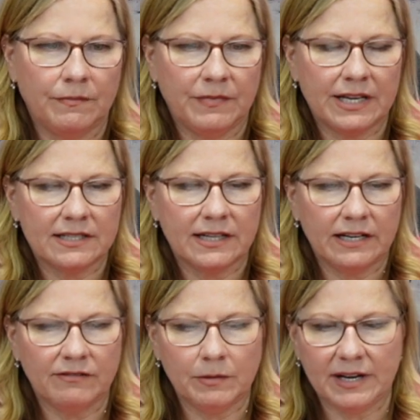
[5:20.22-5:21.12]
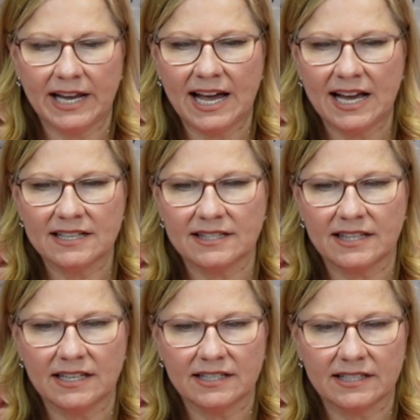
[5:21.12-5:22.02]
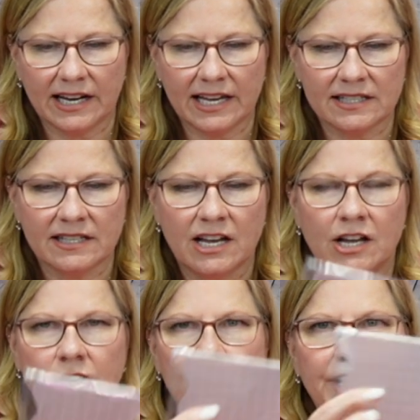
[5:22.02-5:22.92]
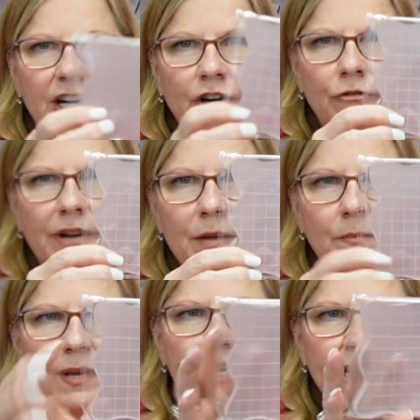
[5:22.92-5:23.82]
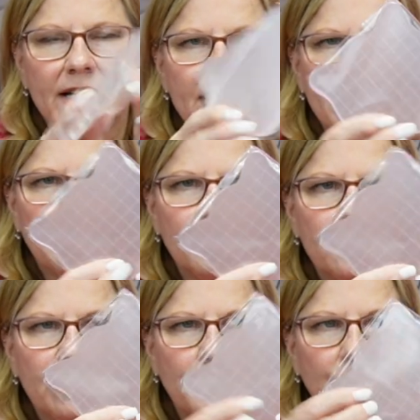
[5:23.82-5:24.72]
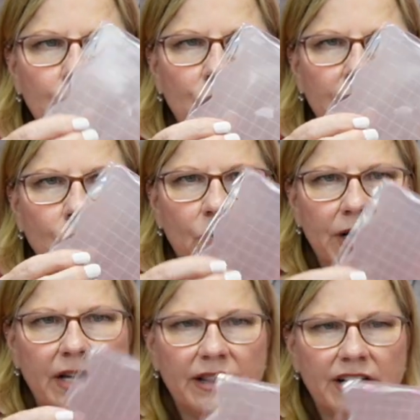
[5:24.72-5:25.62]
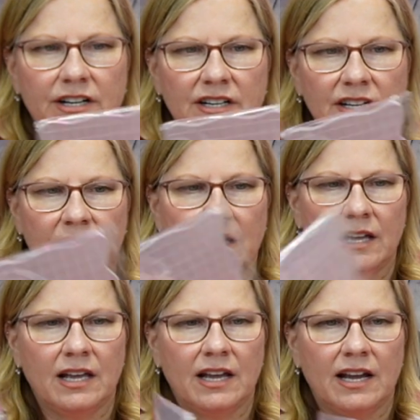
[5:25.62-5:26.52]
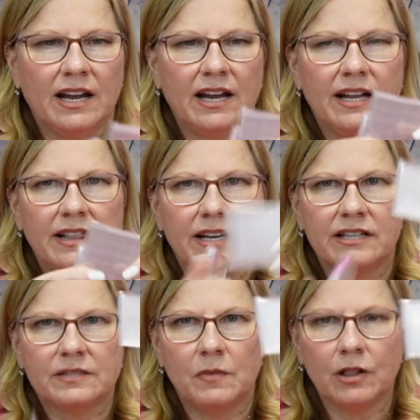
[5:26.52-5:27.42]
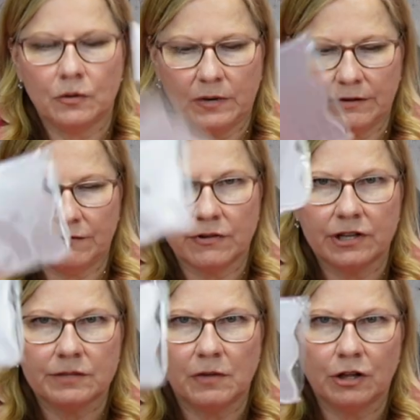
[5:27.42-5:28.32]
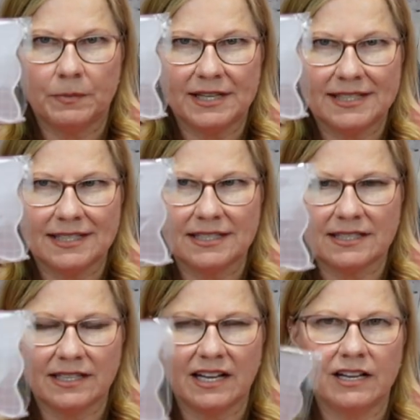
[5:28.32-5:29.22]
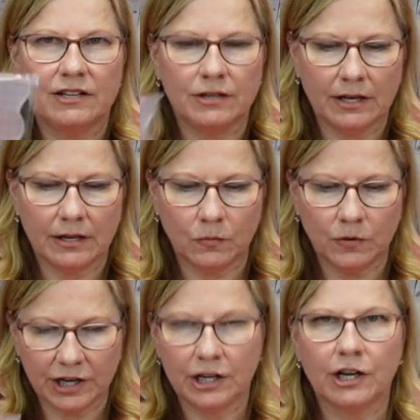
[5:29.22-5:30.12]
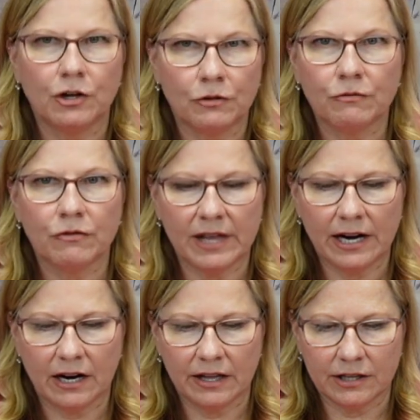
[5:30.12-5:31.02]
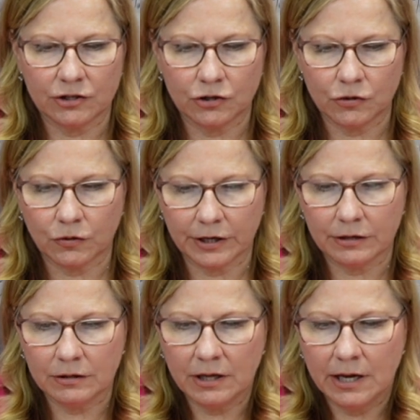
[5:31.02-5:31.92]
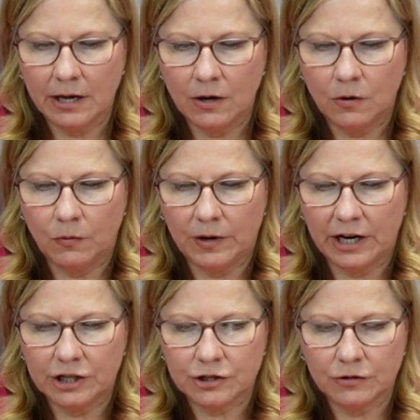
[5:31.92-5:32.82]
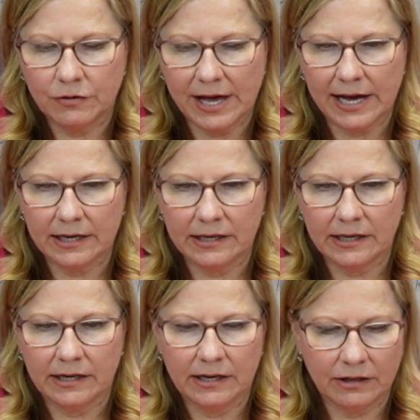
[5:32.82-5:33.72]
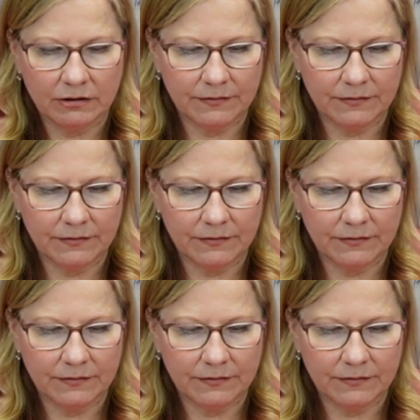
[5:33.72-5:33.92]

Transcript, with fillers: because not everybody has these, I guess, you get a great big stamper so you can put more than one on there and then a smaller one for the smaller pieces. And we're gonna go through that on the tutorial when I show that in another